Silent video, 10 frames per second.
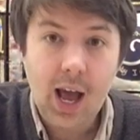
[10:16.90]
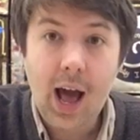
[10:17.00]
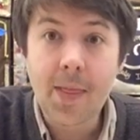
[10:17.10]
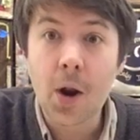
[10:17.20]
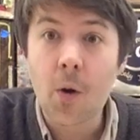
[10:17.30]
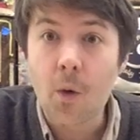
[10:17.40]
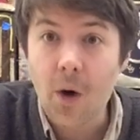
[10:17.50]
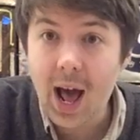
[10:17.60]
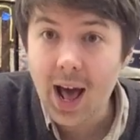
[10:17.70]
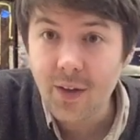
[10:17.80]
And then
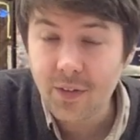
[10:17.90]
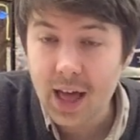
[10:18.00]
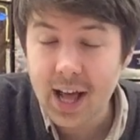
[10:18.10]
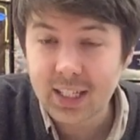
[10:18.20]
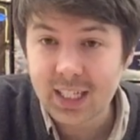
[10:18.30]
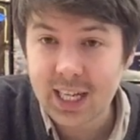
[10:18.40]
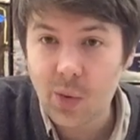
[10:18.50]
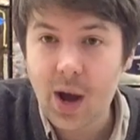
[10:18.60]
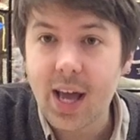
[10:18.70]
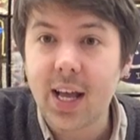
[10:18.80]
around that
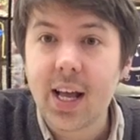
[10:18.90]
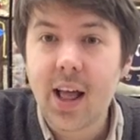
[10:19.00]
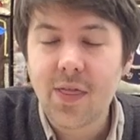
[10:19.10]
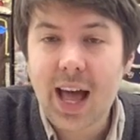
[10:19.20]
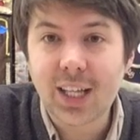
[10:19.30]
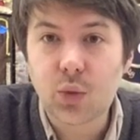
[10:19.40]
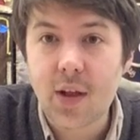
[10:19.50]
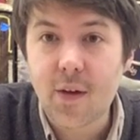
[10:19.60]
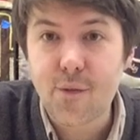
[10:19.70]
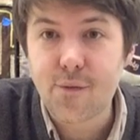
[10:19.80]
silhouette, that's where
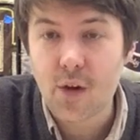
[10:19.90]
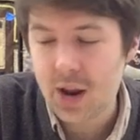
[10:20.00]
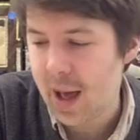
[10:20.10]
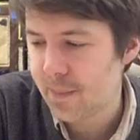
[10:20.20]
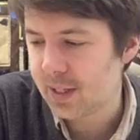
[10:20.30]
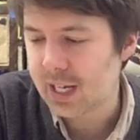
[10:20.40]
the fun happens.